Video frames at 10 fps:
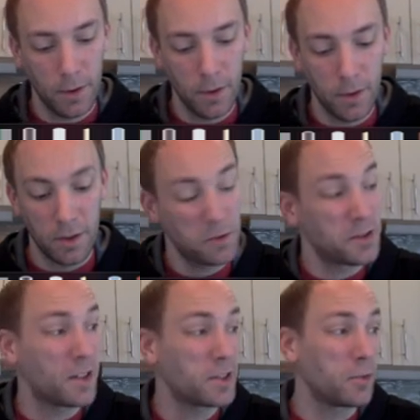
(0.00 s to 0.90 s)
This one's
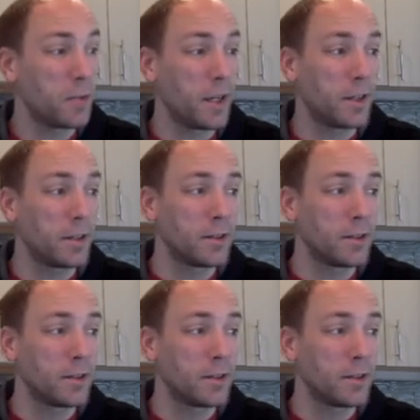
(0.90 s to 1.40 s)
not so bad, huh?